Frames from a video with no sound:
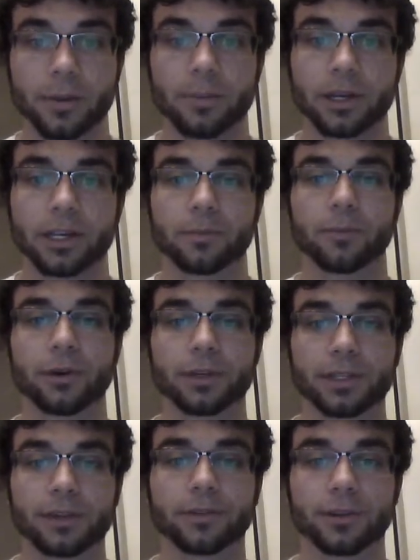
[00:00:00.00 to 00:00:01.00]
making it more
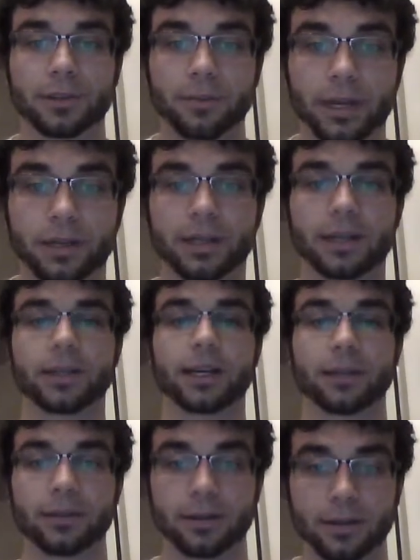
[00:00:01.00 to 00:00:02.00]
difficult to maintain
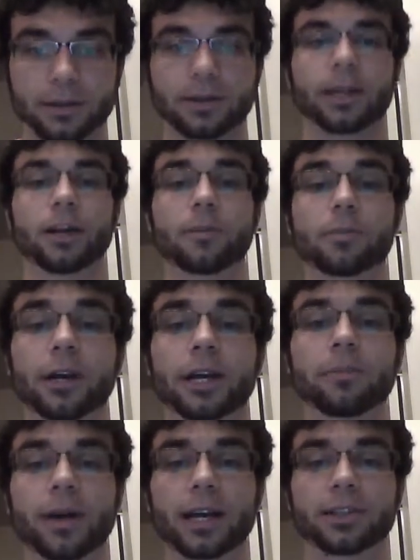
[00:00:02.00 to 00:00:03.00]
that
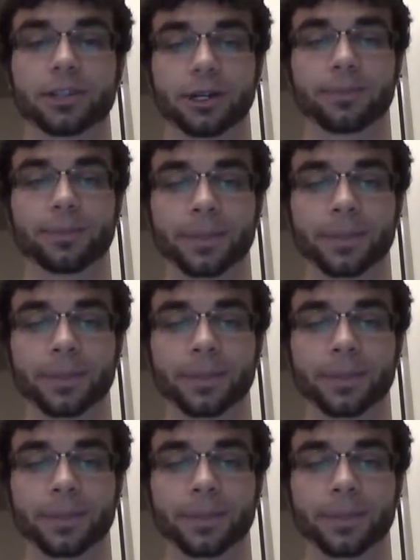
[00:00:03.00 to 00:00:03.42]
upright posture.